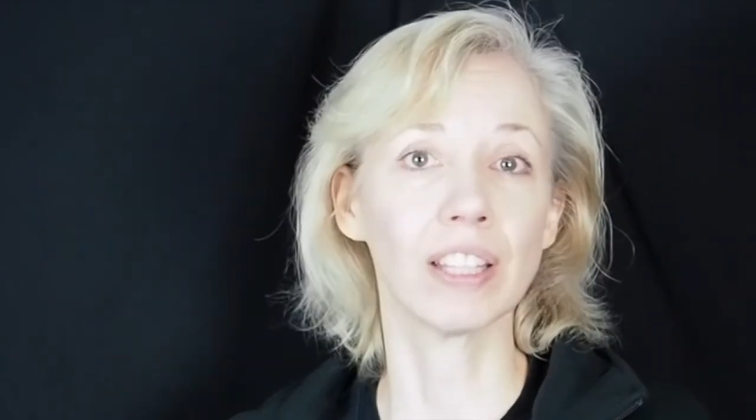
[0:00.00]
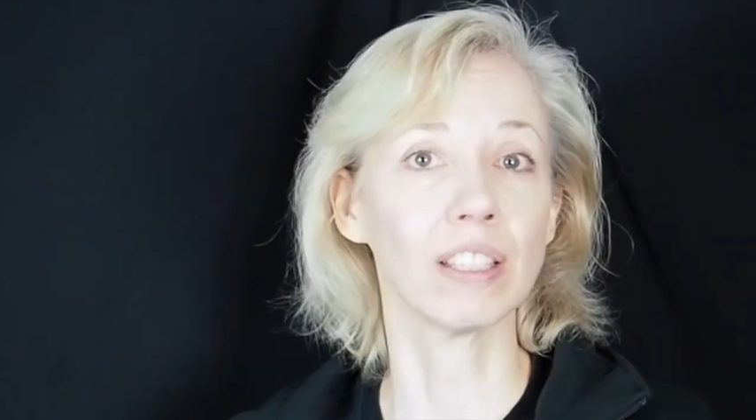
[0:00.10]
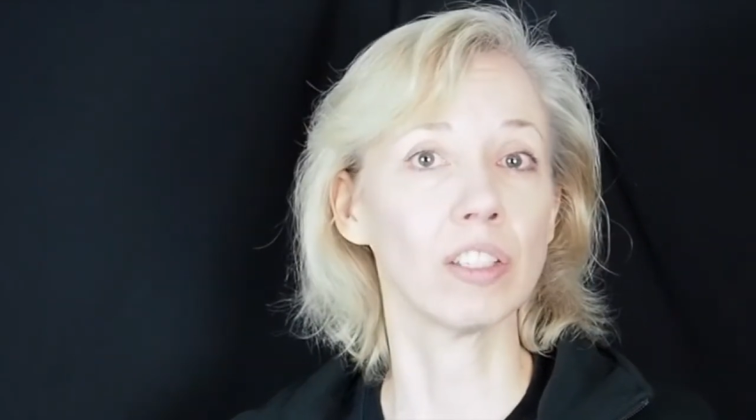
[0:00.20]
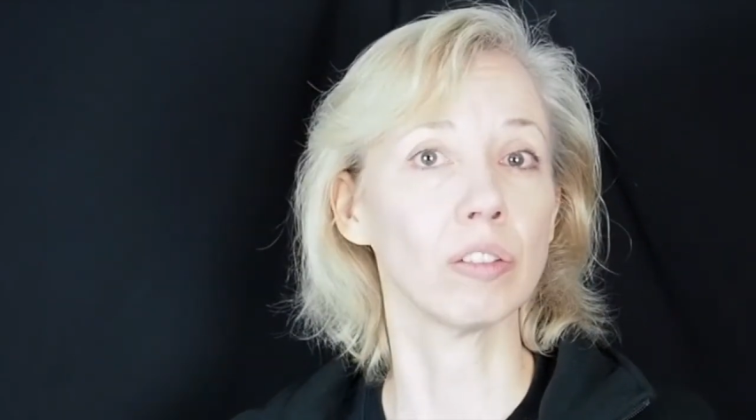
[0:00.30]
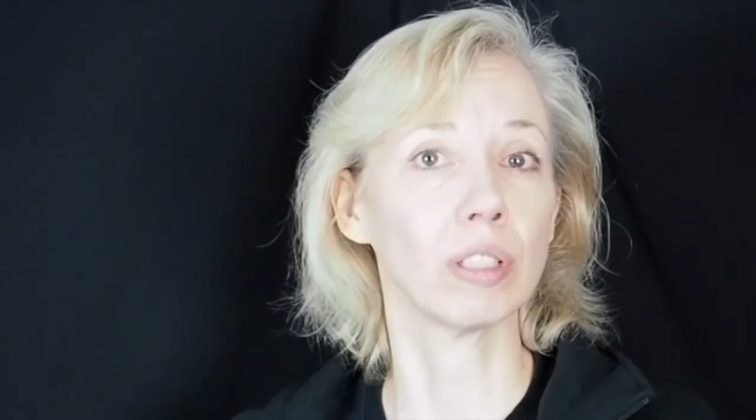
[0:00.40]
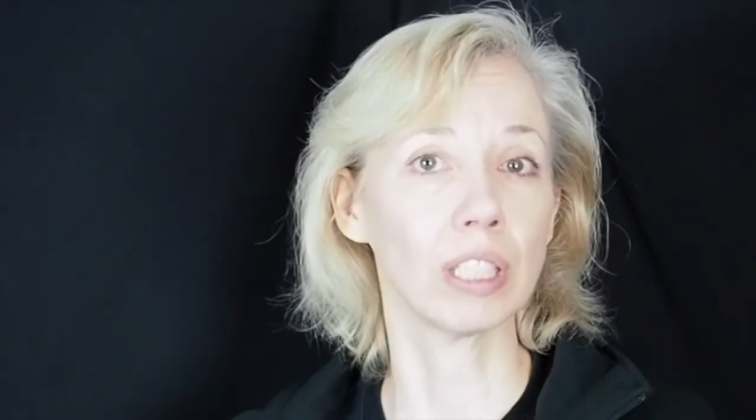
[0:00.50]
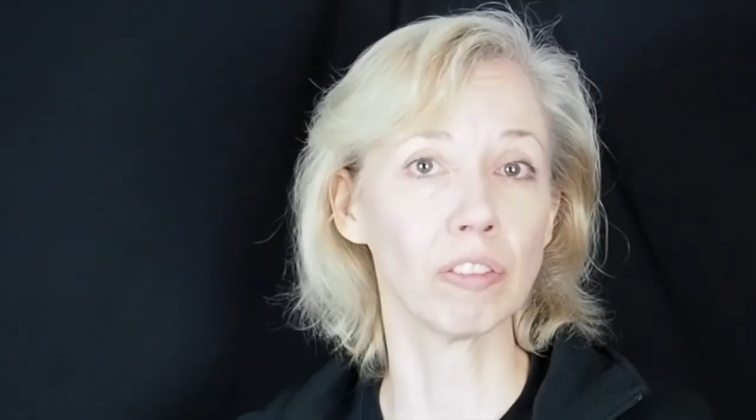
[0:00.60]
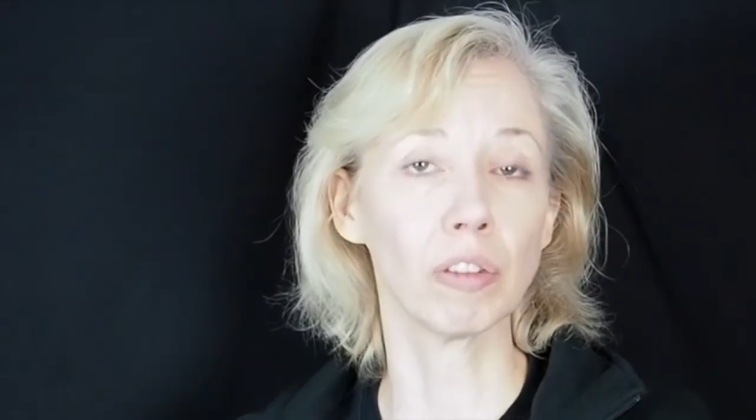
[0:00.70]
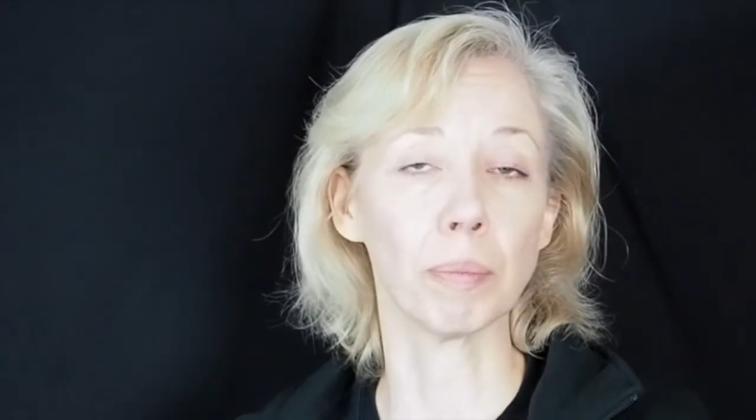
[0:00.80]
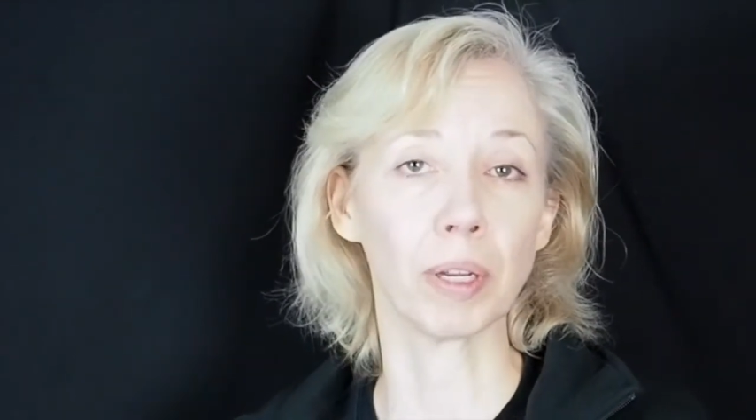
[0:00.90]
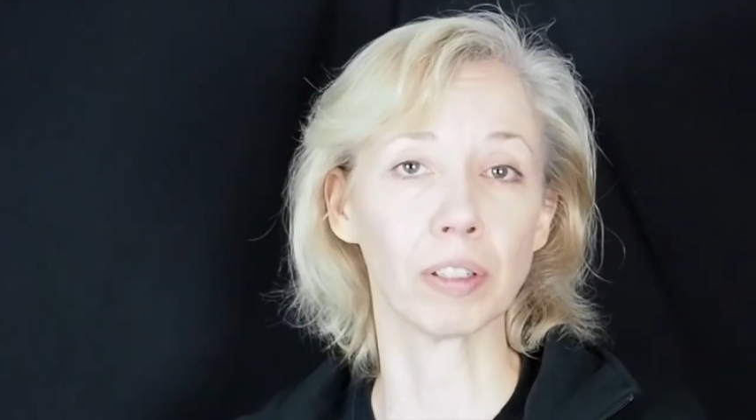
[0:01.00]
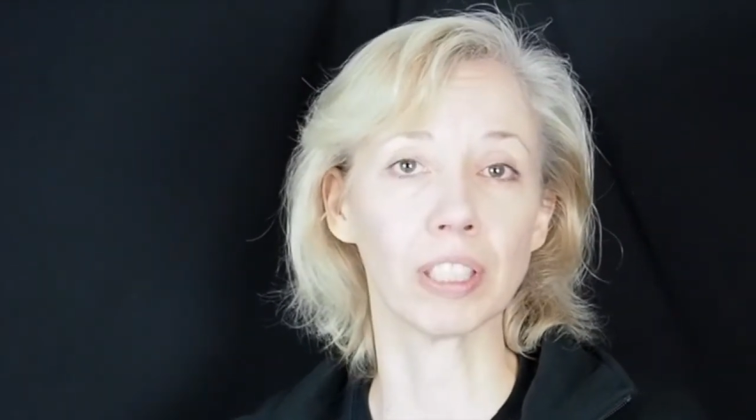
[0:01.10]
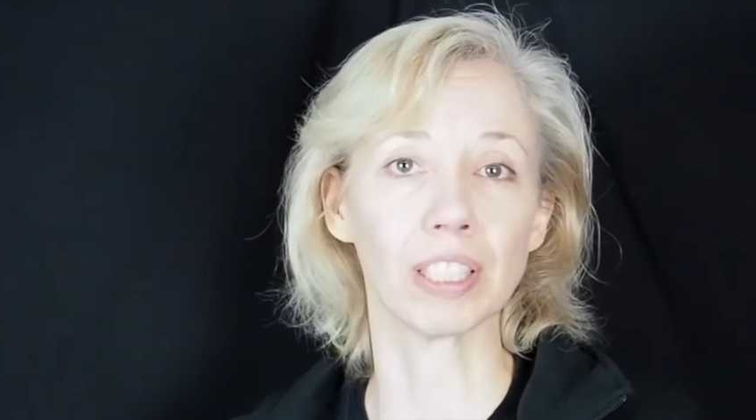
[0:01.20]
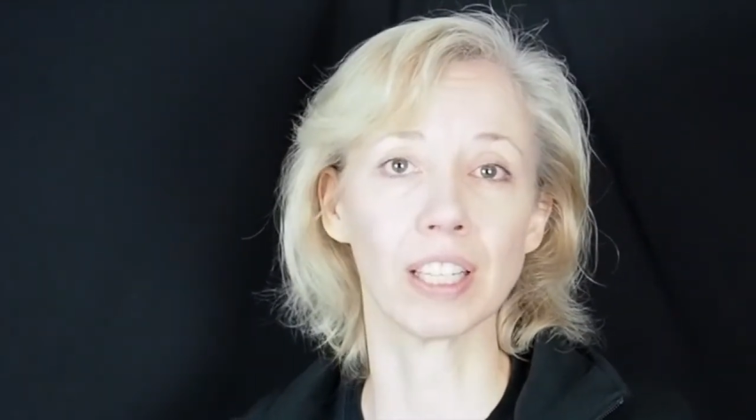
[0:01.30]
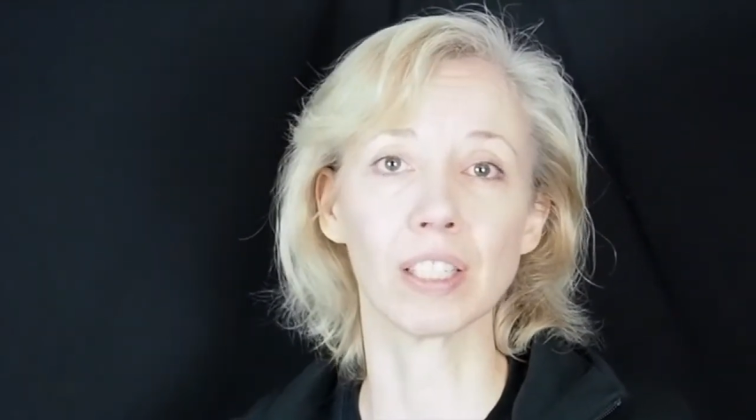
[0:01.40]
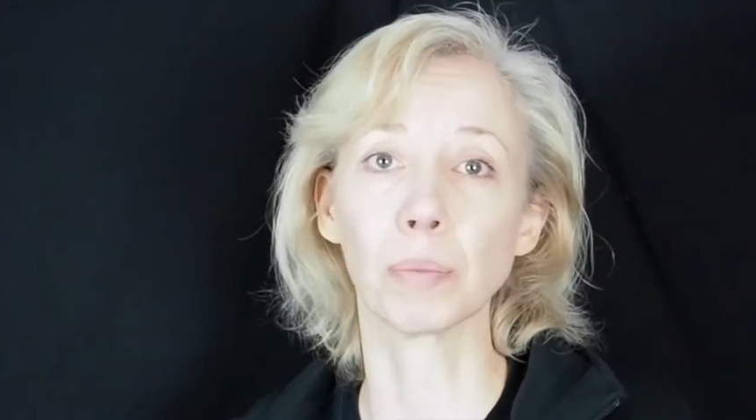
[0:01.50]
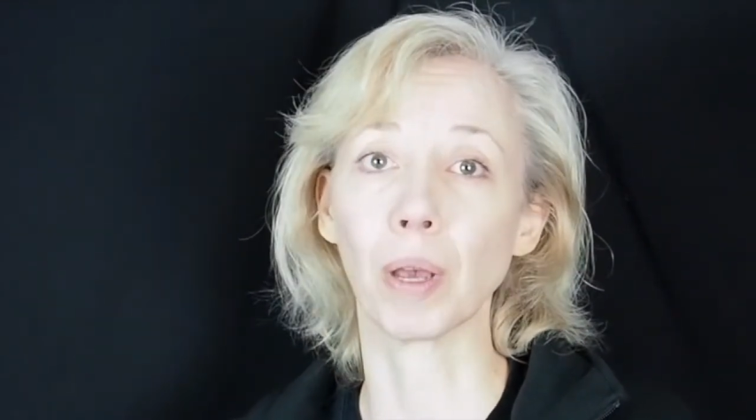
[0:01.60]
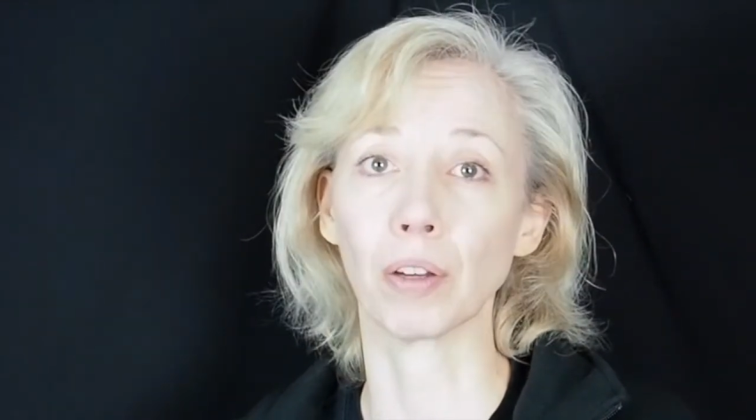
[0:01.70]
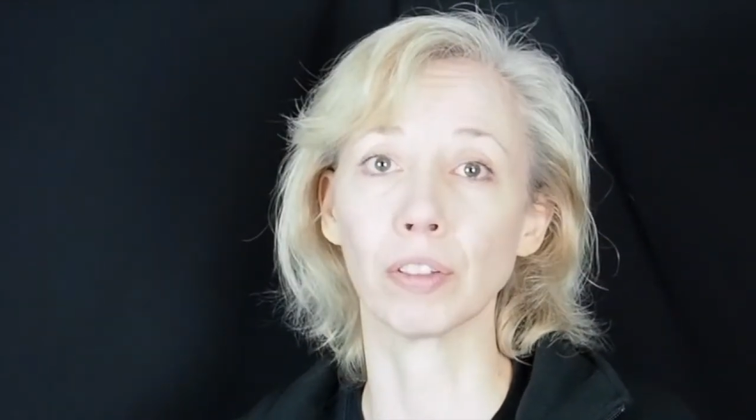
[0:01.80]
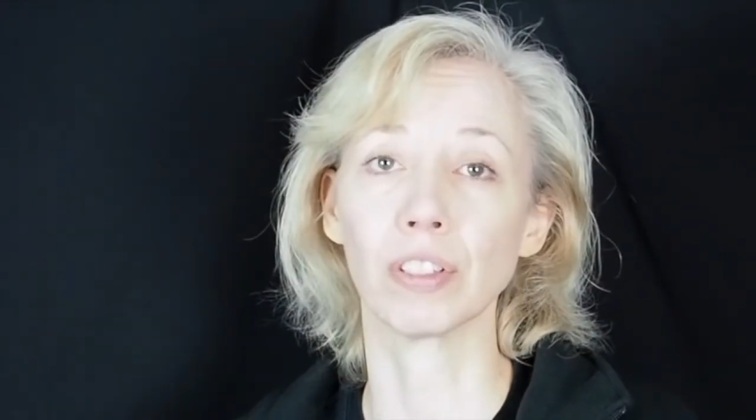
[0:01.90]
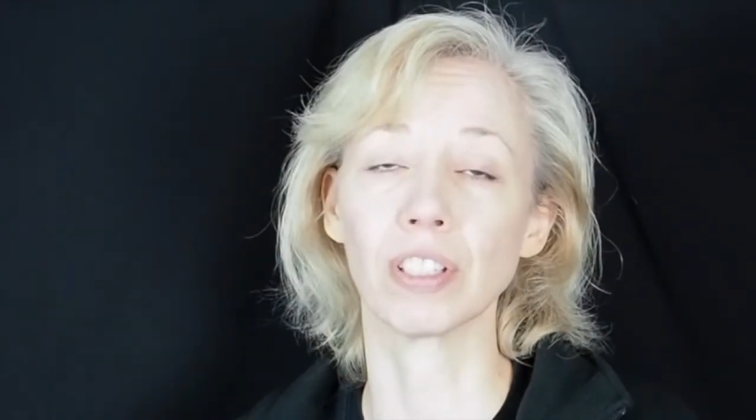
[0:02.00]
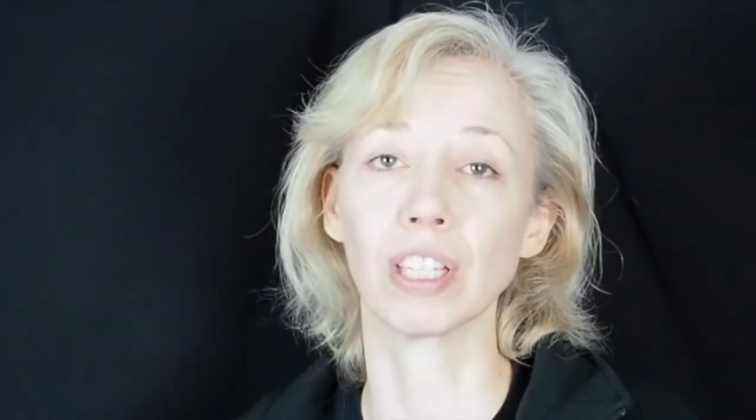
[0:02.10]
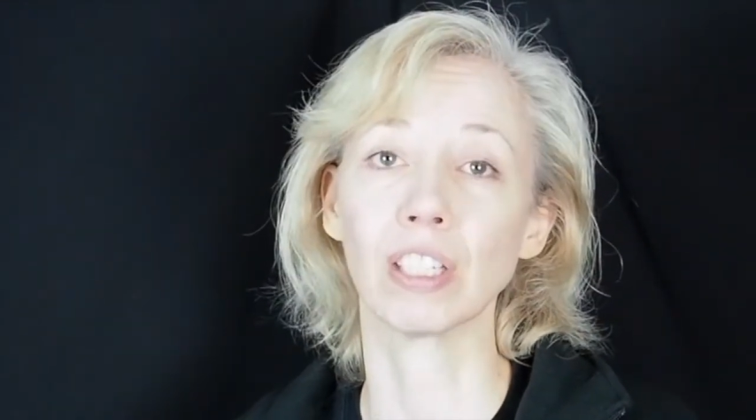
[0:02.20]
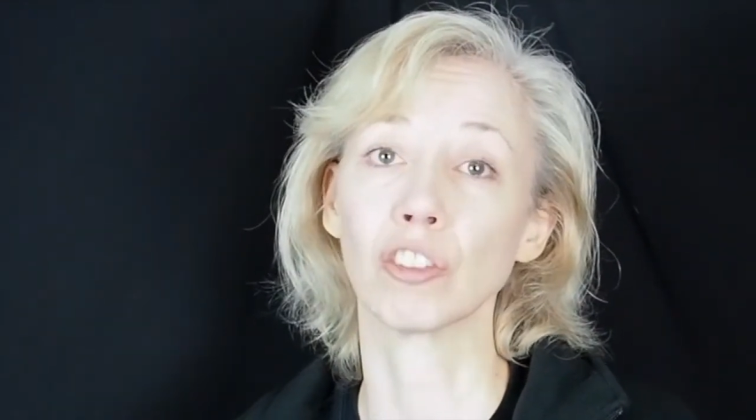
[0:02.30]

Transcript: and that you give the Mehron Intense Powders a